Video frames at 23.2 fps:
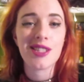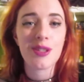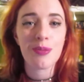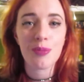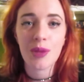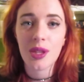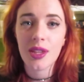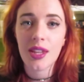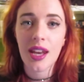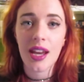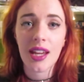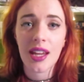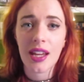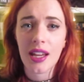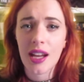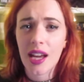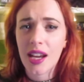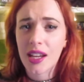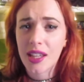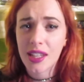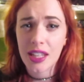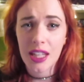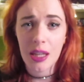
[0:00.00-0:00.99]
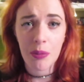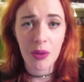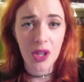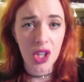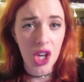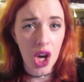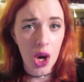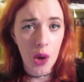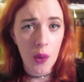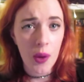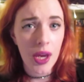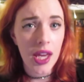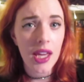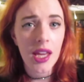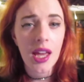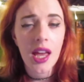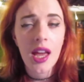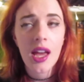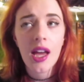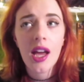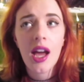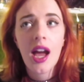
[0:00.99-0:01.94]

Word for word: something that I can kind of keep going